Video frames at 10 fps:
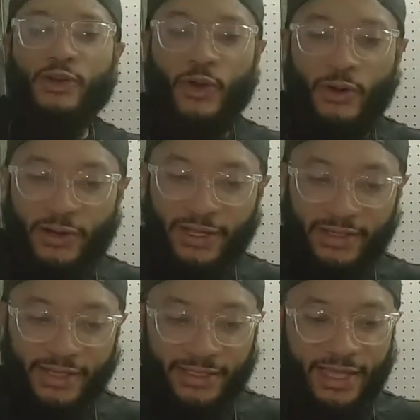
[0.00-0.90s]
coated or
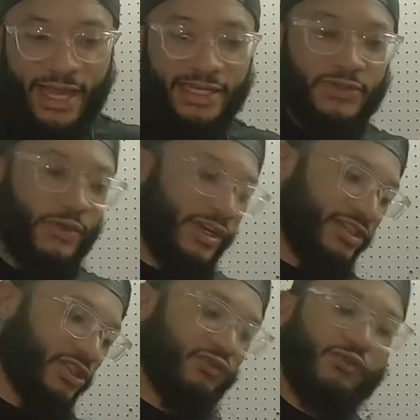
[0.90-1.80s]
anything like that. I just
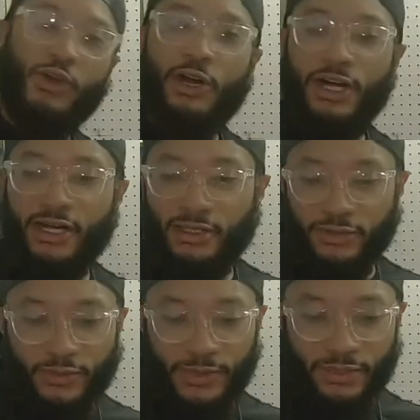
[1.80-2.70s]
wanted just raw
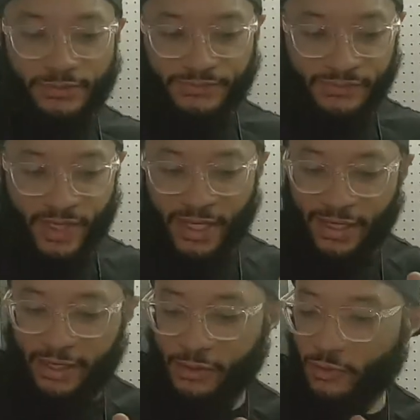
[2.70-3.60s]
aluminum.
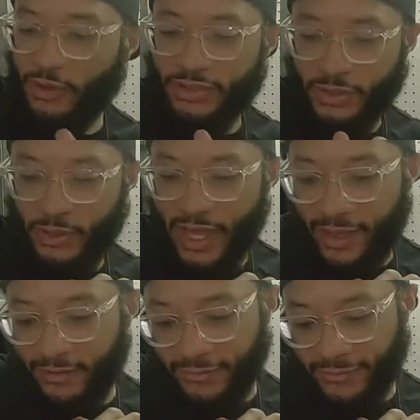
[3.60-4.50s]
And then you also
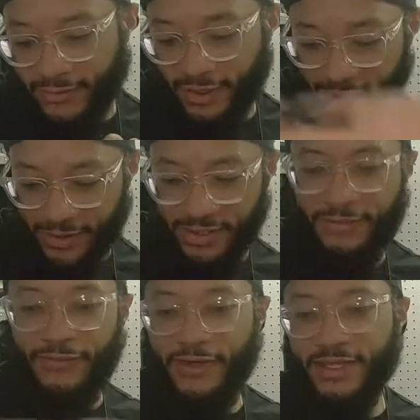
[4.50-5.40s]
have these
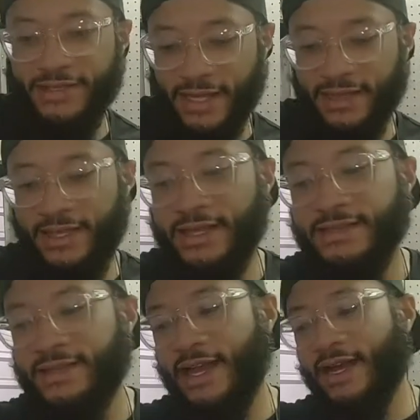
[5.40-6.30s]
fins on the
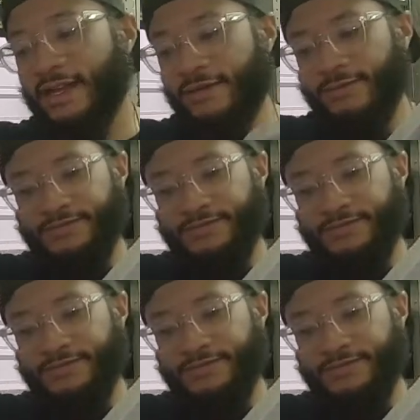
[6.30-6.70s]
inside